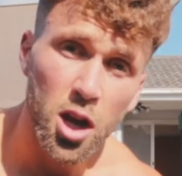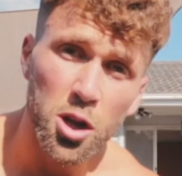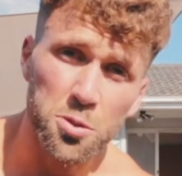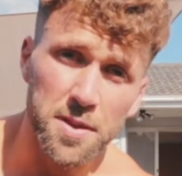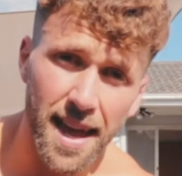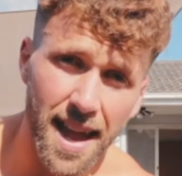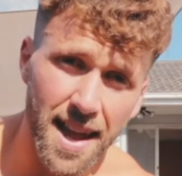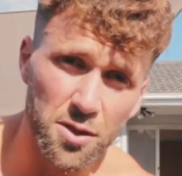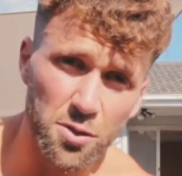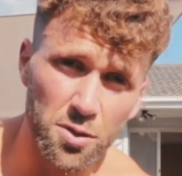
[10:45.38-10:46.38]
you
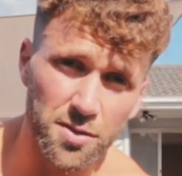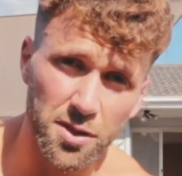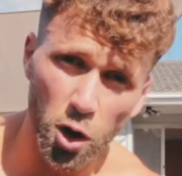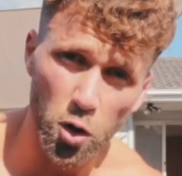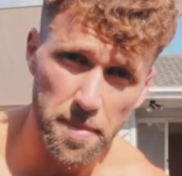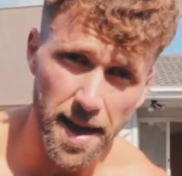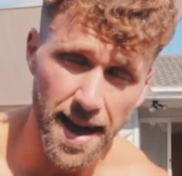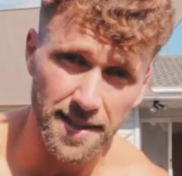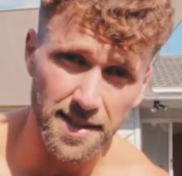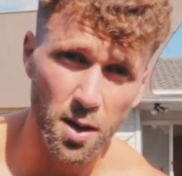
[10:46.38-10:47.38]
can use the tote
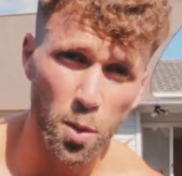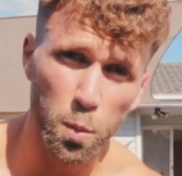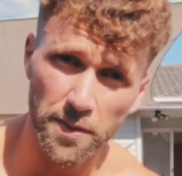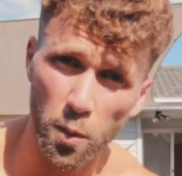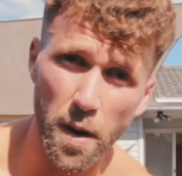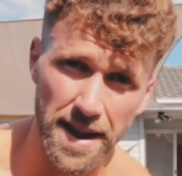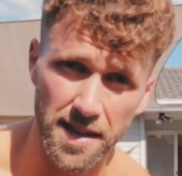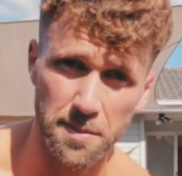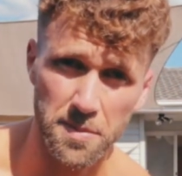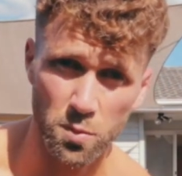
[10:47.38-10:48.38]
bags with the weight
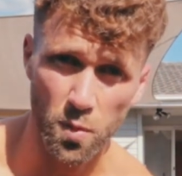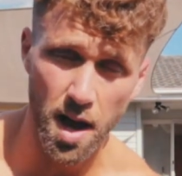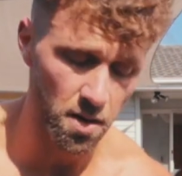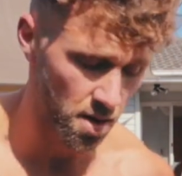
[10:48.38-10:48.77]
in them as well.